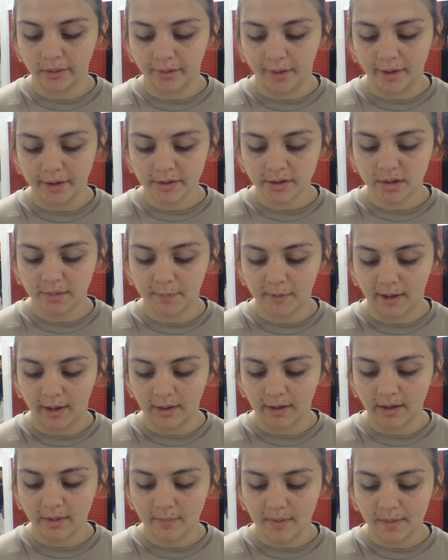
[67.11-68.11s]
Lunch,
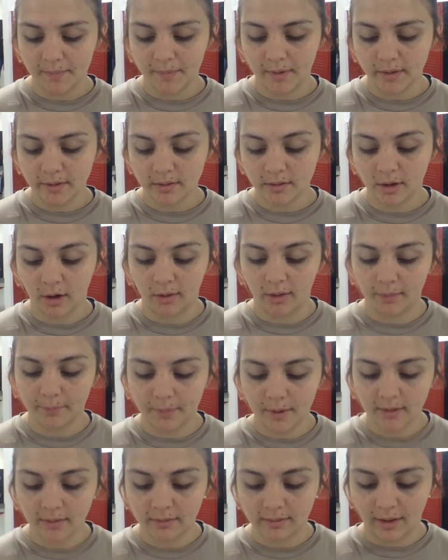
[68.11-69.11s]
spaghetti and meatballs, garlic
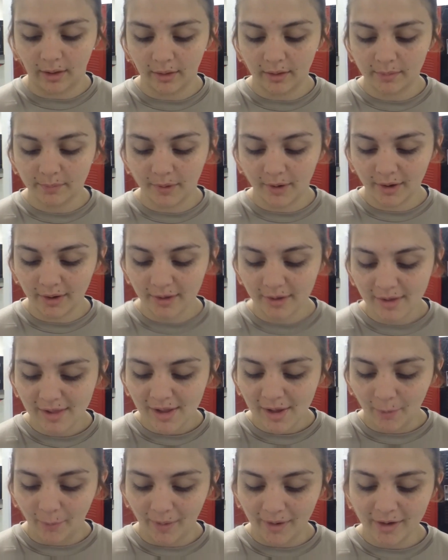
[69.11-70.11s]
bread, salad bar,
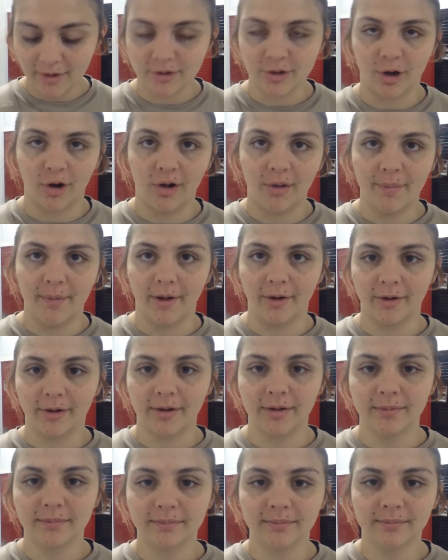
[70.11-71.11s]
white or chocolate milk.